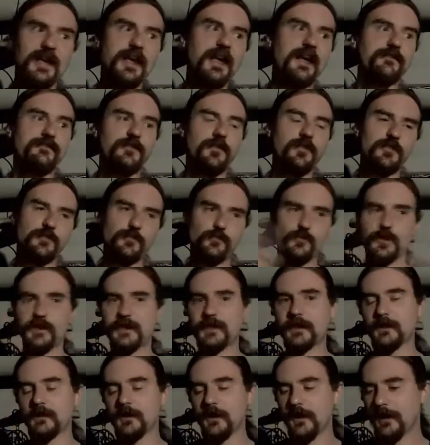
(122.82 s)
I have the
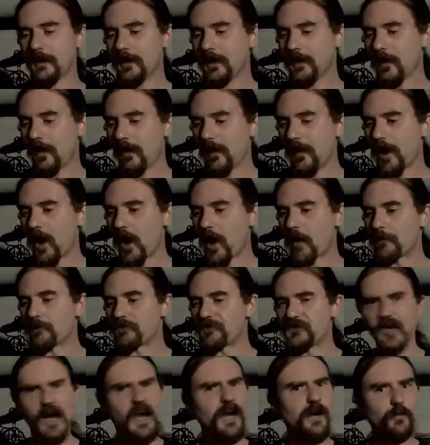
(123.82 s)
three
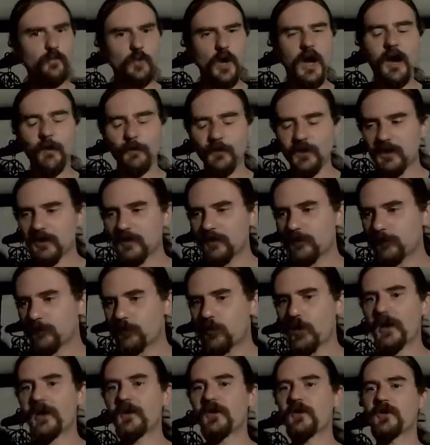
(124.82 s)
diorama
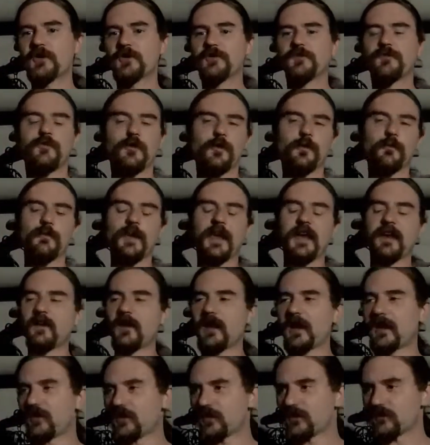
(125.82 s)
Predators from
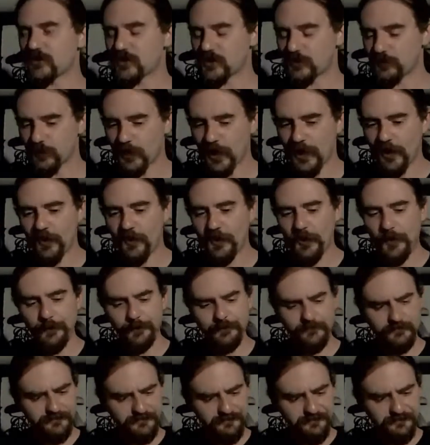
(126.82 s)
Alien vs. Predator.
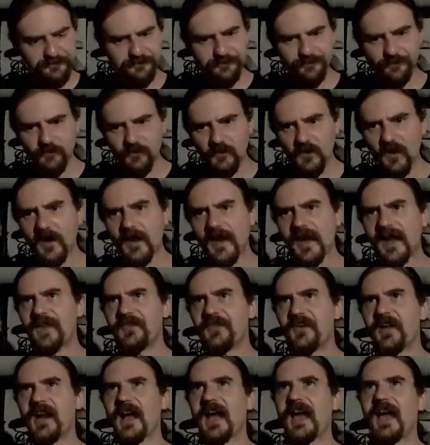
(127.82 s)
And
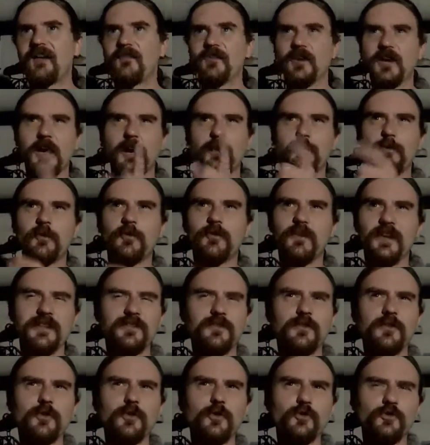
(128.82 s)
then I have a couple of like
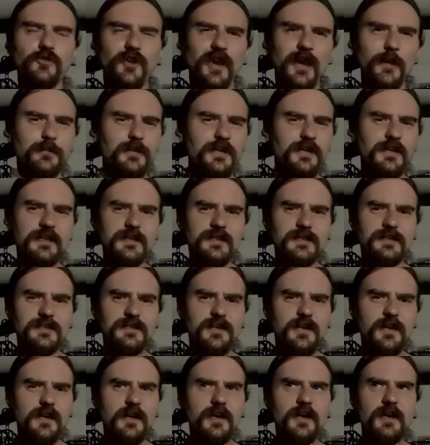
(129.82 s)
the little
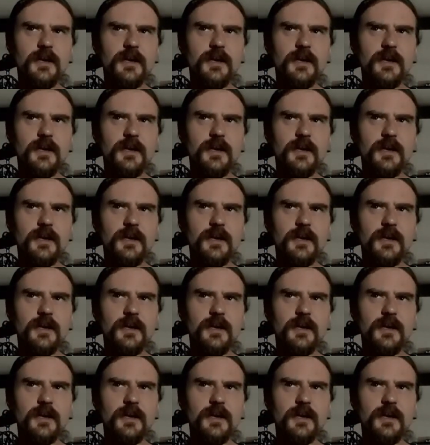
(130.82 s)
Japanese